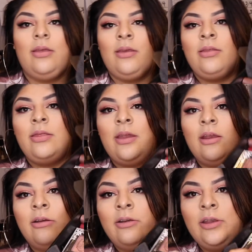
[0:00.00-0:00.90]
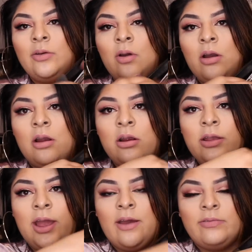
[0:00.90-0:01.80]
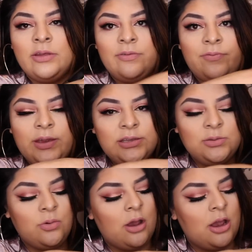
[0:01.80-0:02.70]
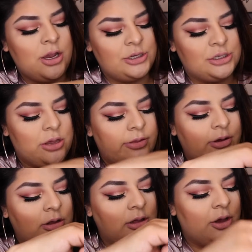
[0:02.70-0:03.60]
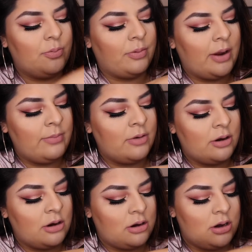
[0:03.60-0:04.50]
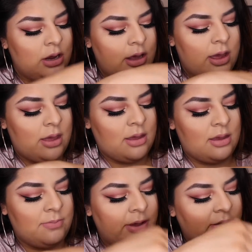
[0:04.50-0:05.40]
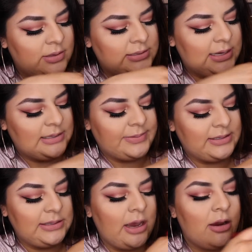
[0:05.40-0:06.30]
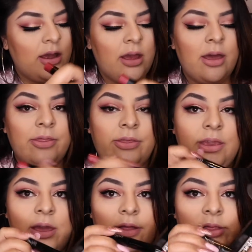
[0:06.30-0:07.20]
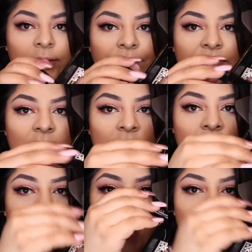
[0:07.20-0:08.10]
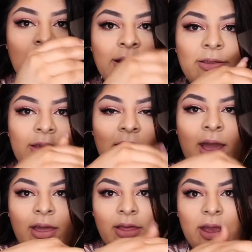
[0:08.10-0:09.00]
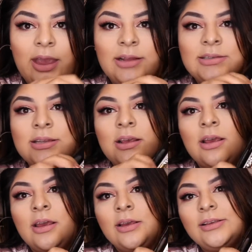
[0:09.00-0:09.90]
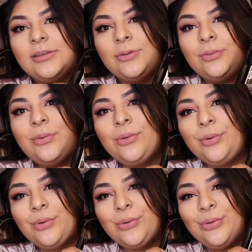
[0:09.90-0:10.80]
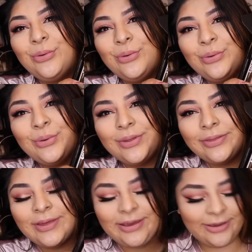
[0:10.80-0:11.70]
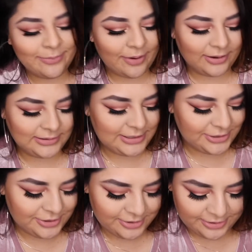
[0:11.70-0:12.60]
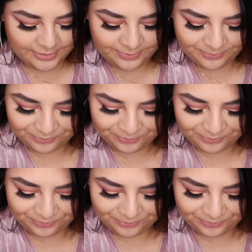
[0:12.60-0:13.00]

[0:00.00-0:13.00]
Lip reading: And there you are. You have the face wash, the glow primer, Better Than Sex mascara, the lipstick, and the highlight. Woo! Thank you, Boxycharm.